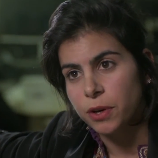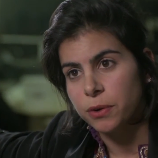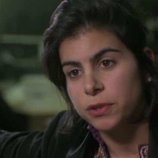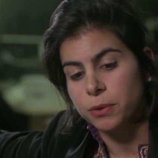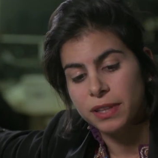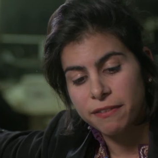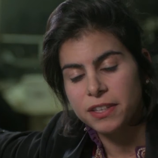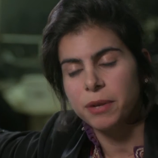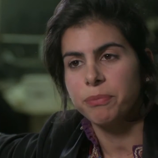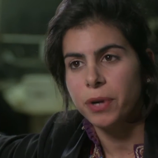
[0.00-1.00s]
no, no
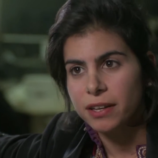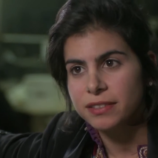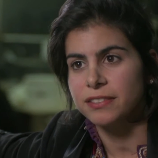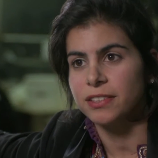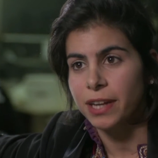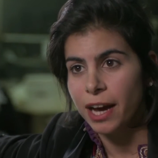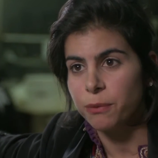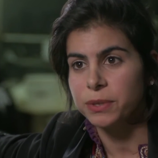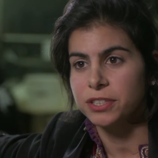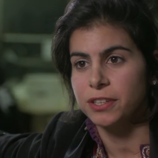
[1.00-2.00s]
definite process on how
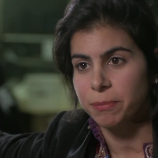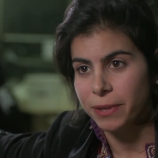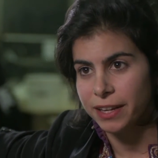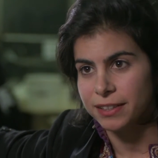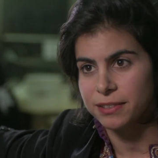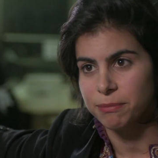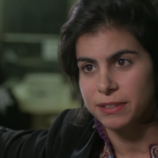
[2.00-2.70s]
we should apply this